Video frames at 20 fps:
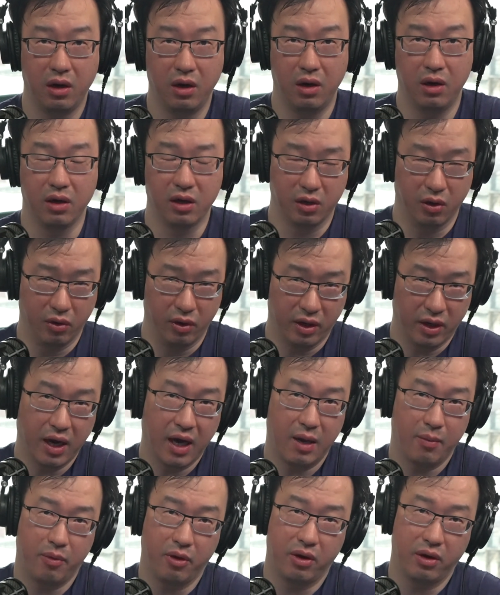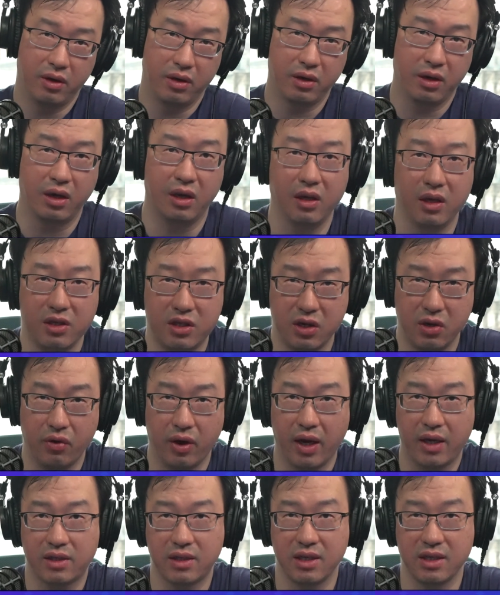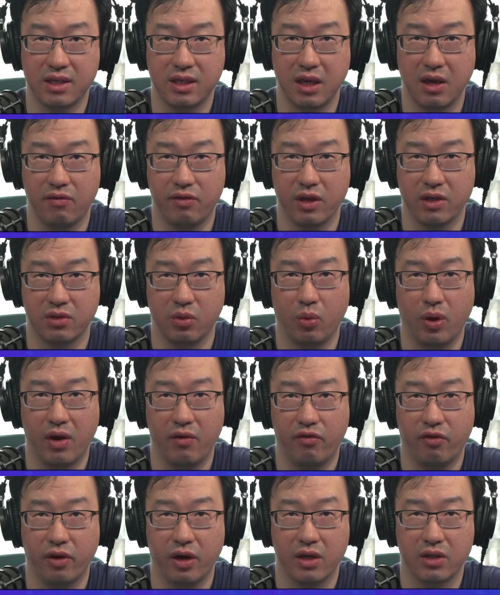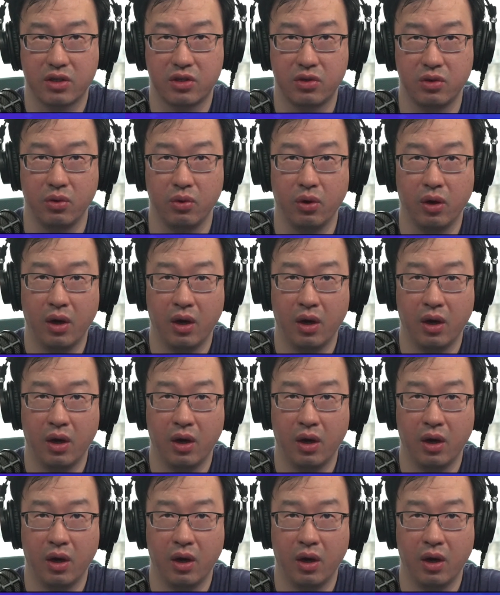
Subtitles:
including Kyber and 0x, and see if there's a way for us to